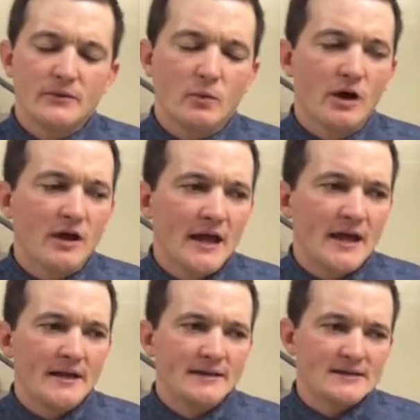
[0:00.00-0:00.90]
Well,
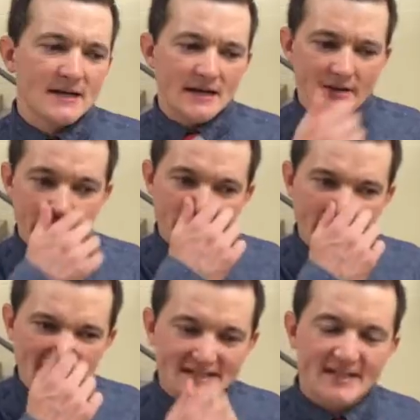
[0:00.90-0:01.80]
at their
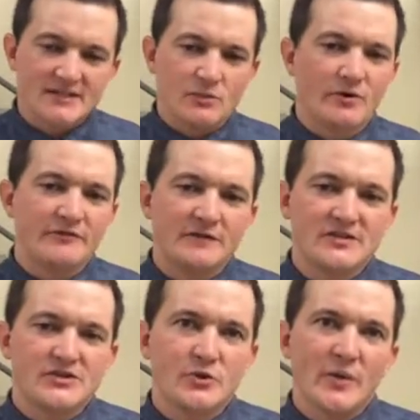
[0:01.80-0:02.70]
best kid's a
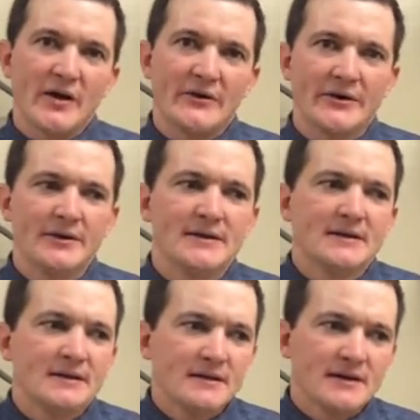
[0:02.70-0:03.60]
152-pounder.
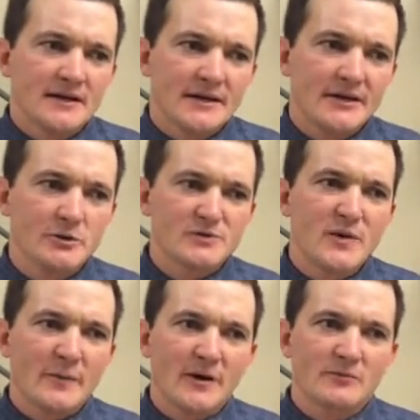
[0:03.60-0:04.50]
He was
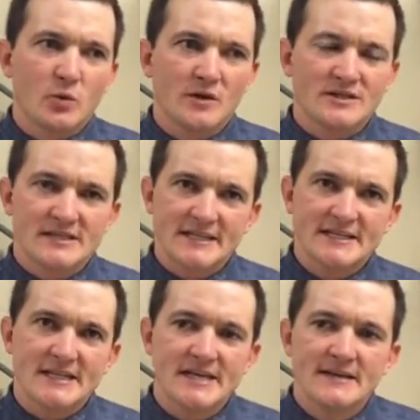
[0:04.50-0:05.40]
bumping up to
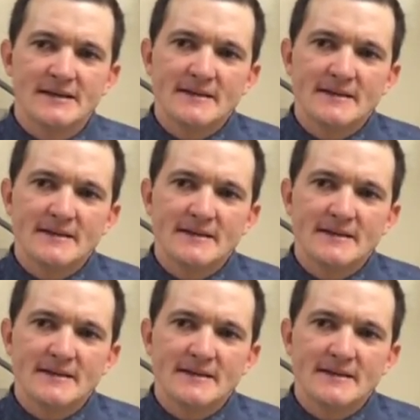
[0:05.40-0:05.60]
160.